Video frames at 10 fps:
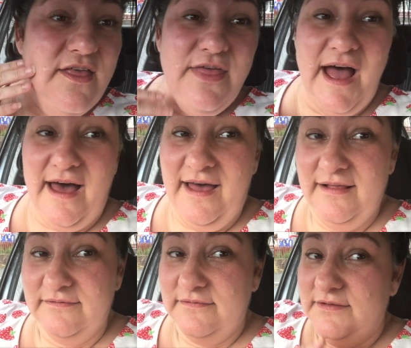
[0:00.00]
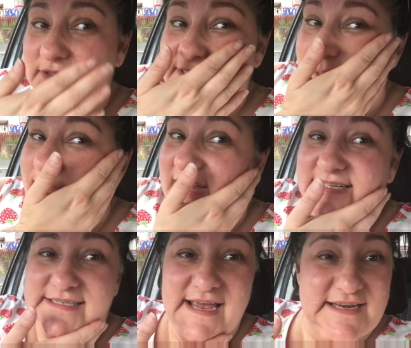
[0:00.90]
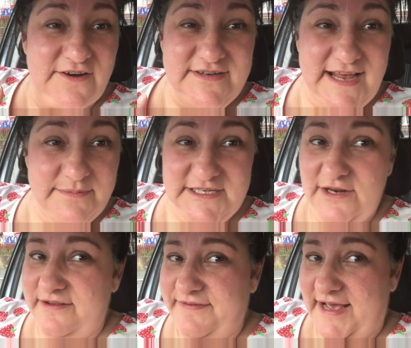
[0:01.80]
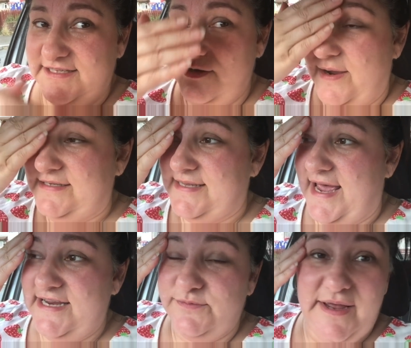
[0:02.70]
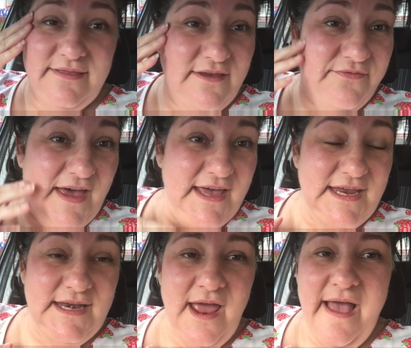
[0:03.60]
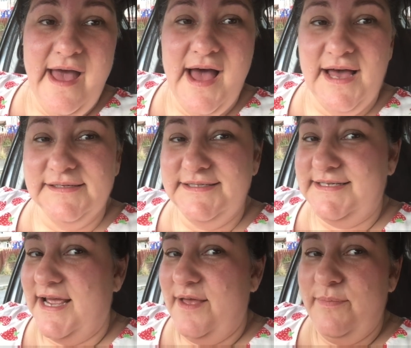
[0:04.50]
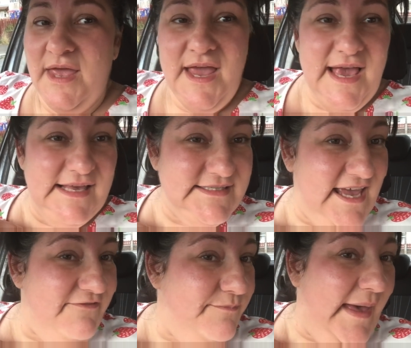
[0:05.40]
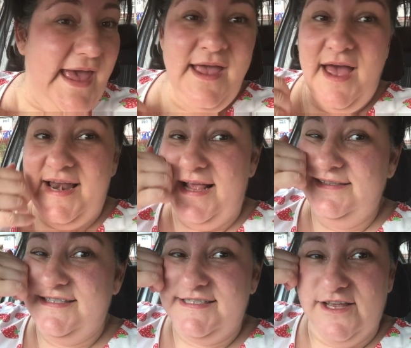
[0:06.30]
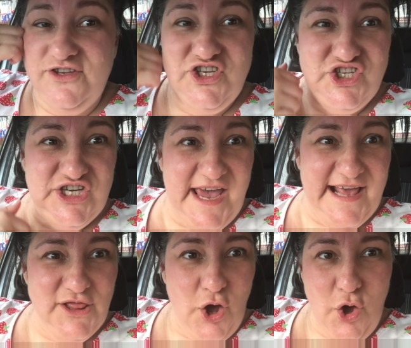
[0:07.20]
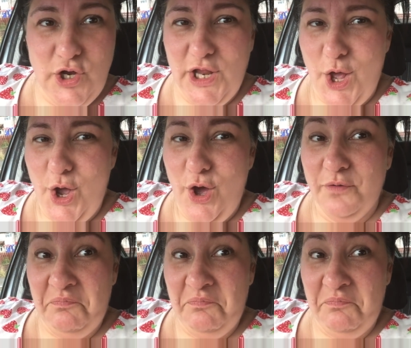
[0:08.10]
that 10 minutes in, you're, it's absolutely fine to go outside with, you're fine. And um, it's give me an instant J-Lo glow.